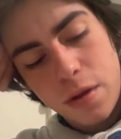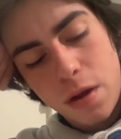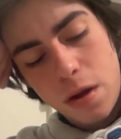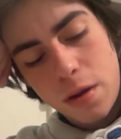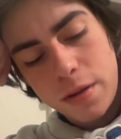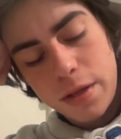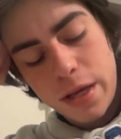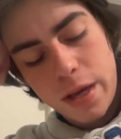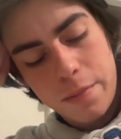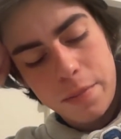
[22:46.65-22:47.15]
all
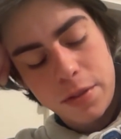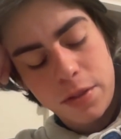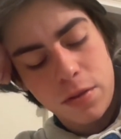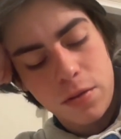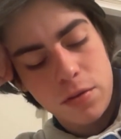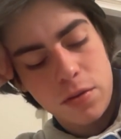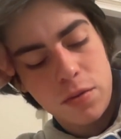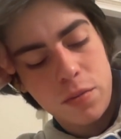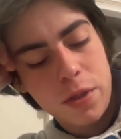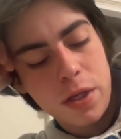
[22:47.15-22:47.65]
the
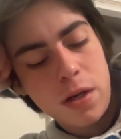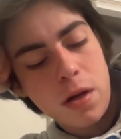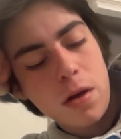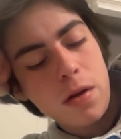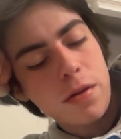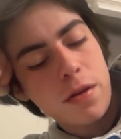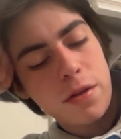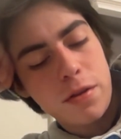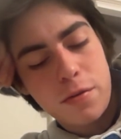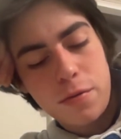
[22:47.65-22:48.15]
episodes we call
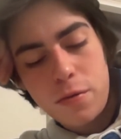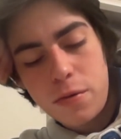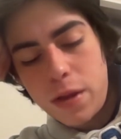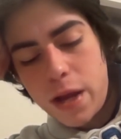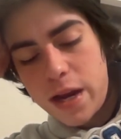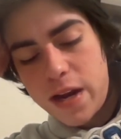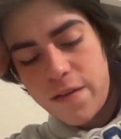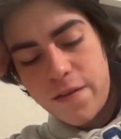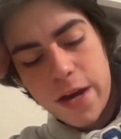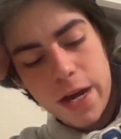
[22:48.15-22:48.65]
the through
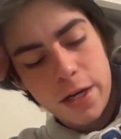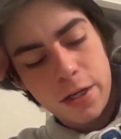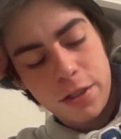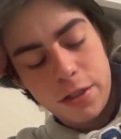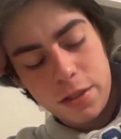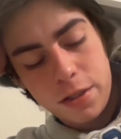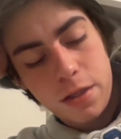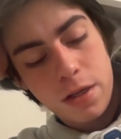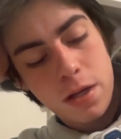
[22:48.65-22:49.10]
line of action.